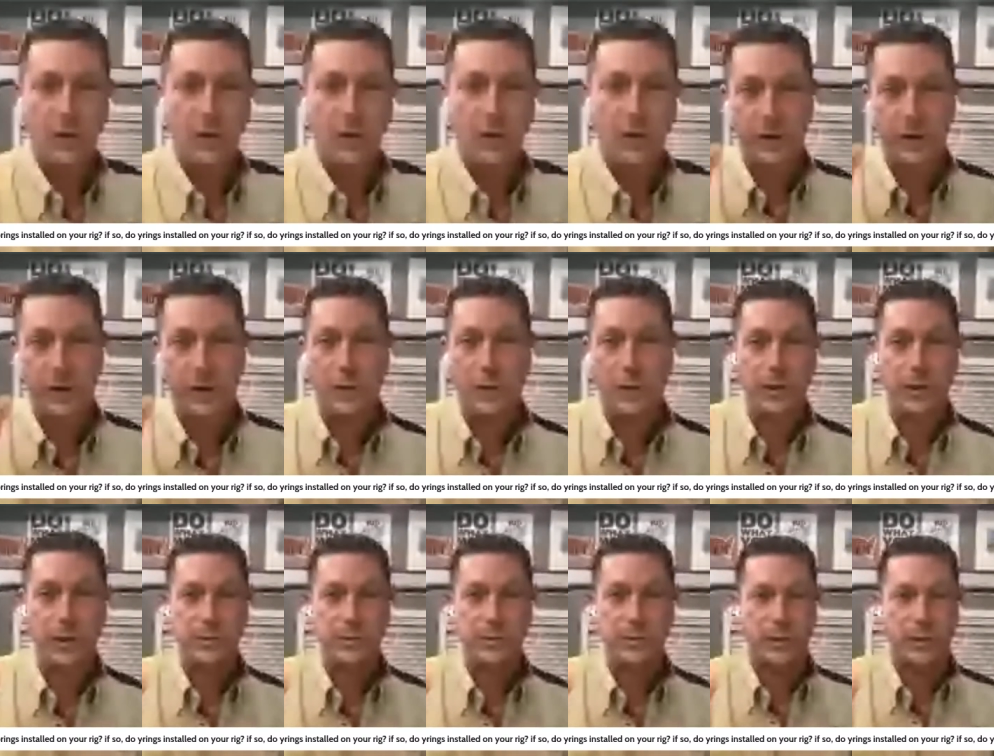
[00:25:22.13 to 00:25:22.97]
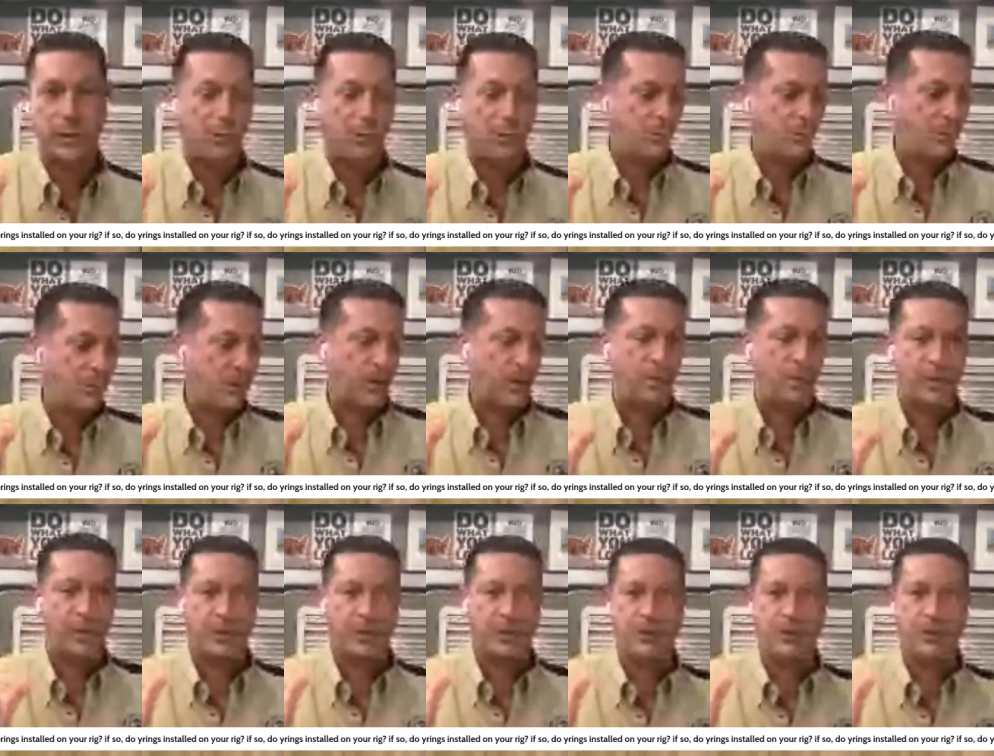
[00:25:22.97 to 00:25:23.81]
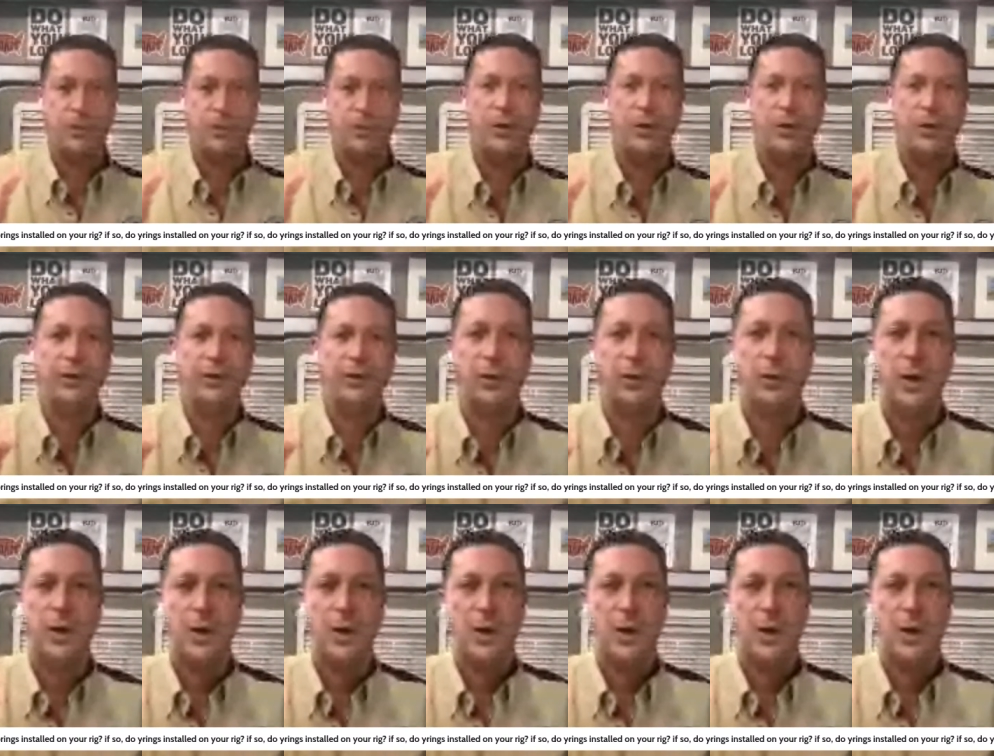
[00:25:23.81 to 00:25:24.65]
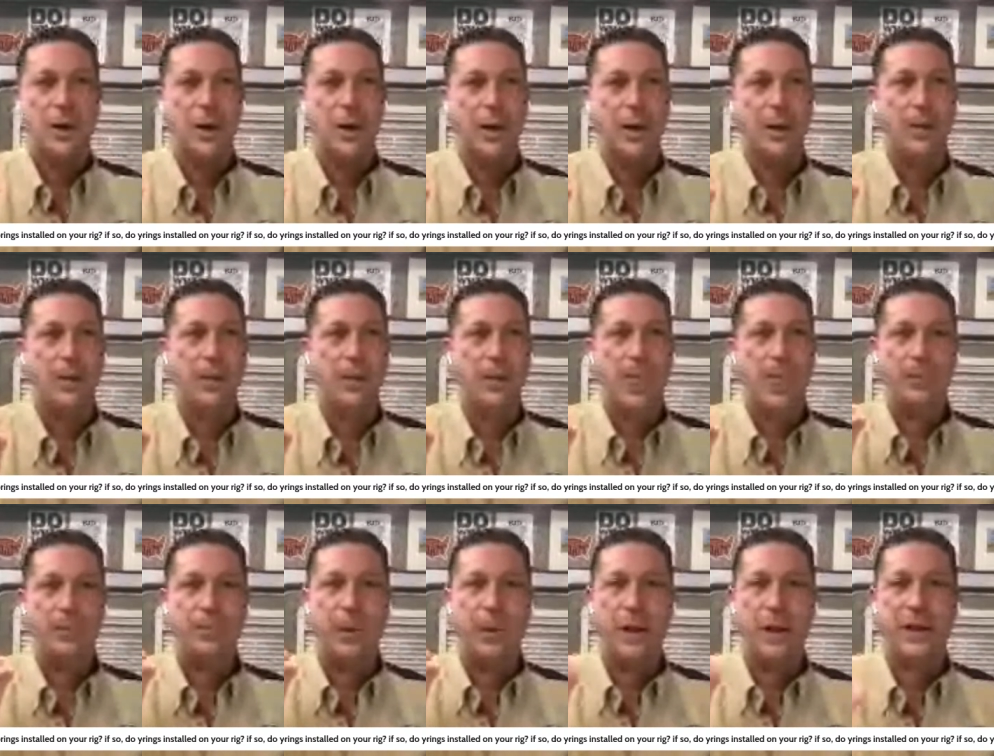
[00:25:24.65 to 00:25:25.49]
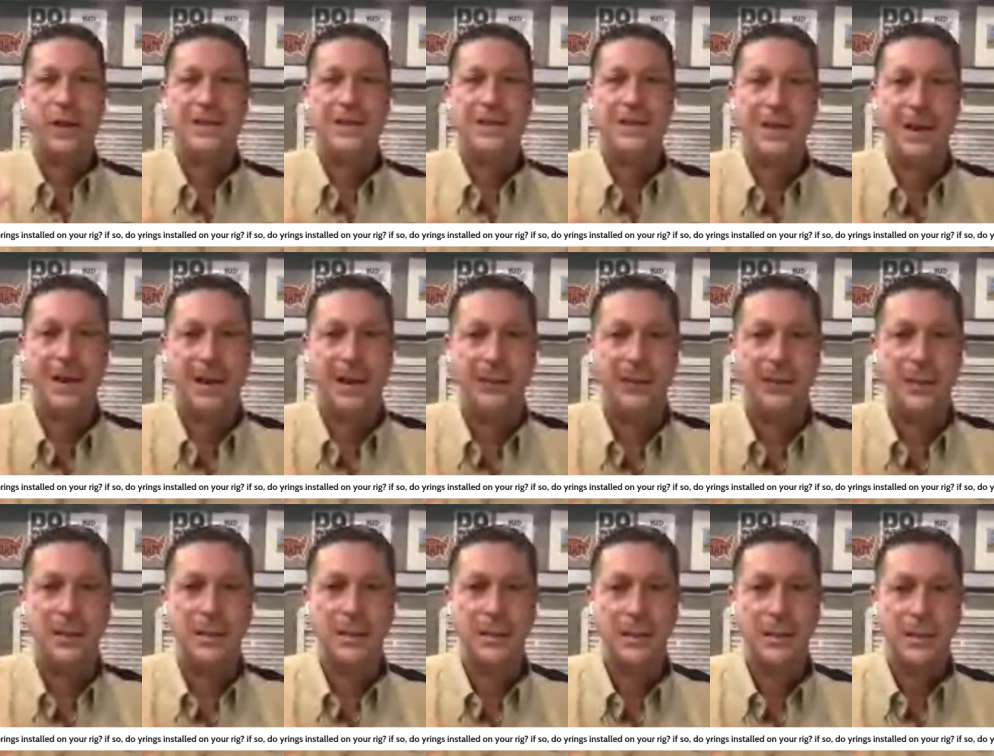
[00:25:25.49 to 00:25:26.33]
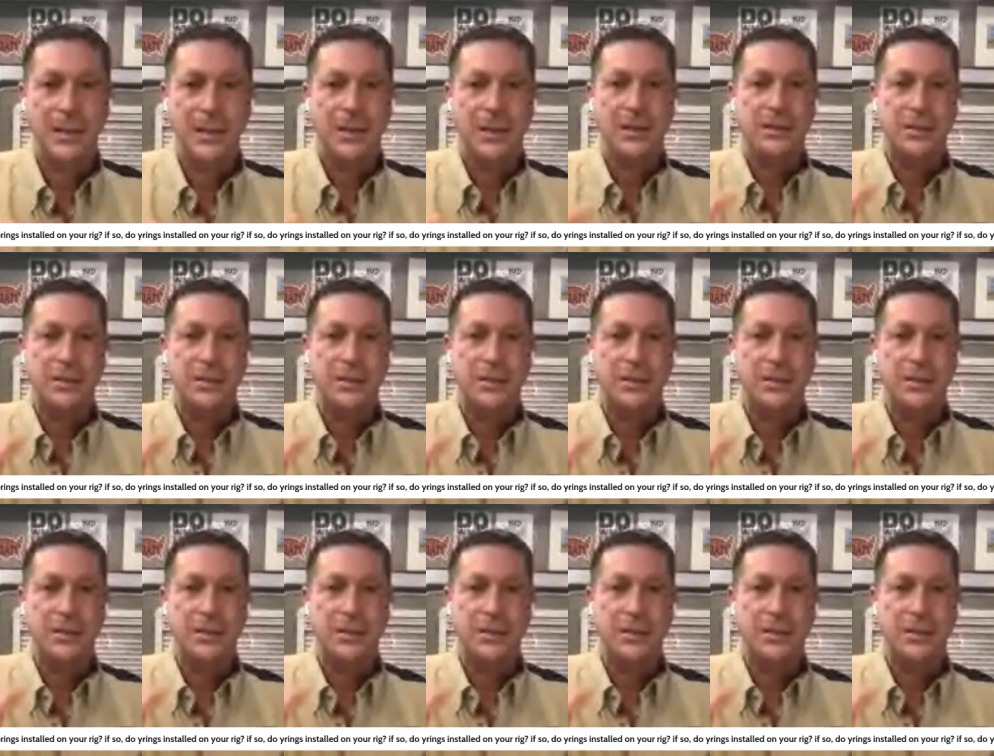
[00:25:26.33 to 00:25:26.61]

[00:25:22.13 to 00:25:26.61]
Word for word: So let me quickly tell you kind of what the deal was. So um, bought it, didn't have it.